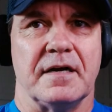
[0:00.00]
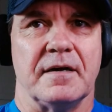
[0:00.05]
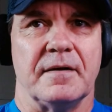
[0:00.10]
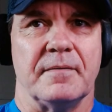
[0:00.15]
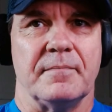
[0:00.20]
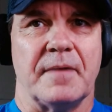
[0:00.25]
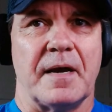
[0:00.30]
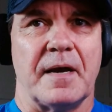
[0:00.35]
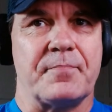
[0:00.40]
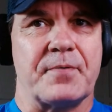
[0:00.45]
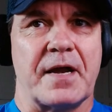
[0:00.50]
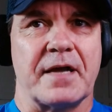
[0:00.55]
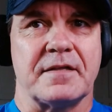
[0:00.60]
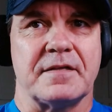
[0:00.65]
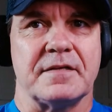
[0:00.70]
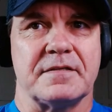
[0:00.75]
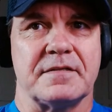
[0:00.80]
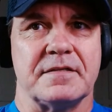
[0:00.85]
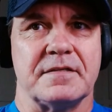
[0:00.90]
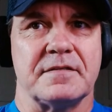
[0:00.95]
My
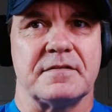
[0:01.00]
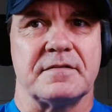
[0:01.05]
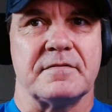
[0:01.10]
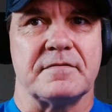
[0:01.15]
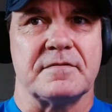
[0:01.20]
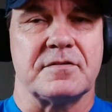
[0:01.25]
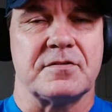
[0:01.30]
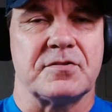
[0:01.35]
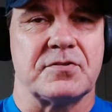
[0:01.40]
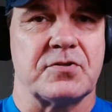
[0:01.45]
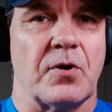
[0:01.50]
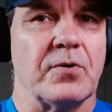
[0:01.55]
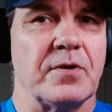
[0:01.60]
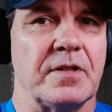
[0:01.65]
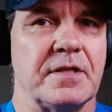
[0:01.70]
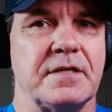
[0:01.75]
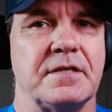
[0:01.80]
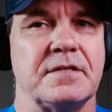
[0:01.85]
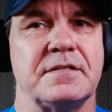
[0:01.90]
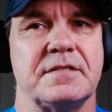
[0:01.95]
practice is
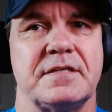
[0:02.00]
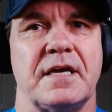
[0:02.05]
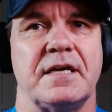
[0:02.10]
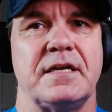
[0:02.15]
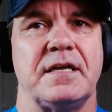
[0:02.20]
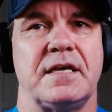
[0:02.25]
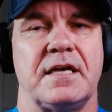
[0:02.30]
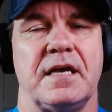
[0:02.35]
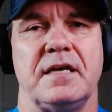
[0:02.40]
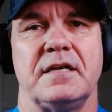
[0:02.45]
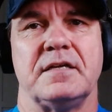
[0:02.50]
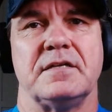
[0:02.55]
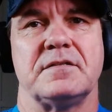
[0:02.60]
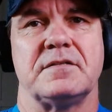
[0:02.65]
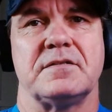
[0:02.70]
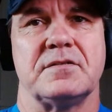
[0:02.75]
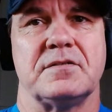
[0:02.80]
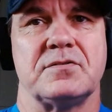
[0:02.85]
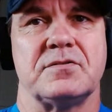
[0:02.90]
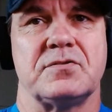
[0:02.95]
solely dedicated
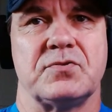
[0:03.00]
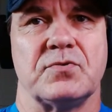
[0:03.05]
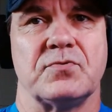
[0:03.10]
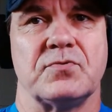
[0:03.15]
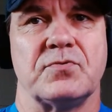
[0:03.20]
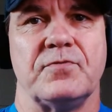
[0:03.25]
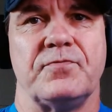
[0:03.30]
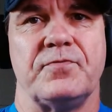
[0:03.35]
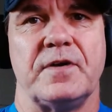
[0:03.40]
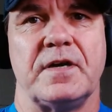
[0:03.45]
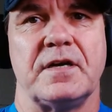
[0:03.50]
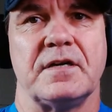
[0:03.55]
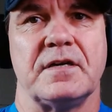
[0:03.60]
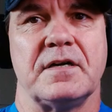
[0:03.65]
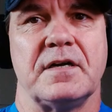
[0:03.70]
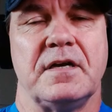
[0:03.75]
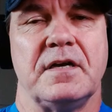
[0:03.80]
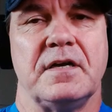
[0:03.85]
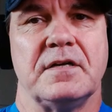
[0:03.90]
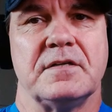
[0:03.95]
to
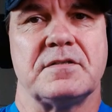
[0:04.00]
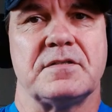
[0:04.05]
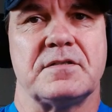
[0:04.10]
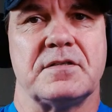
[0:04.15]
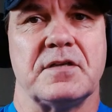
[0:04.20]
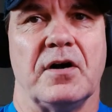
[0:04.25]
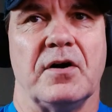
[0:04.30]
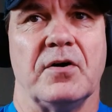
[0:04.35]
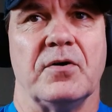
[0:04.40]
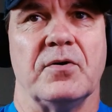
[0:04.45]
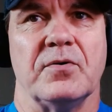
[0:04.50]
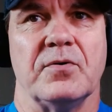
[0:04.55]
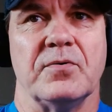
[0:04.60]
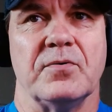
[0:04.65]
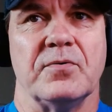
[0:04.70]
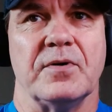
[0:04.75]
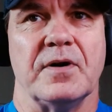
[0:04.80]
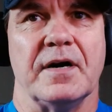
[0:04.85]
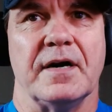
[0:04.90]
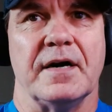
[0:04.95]
roofing,
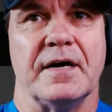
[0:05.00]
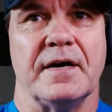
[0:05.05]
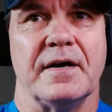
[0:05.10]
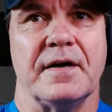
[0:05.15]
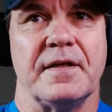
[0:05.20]
so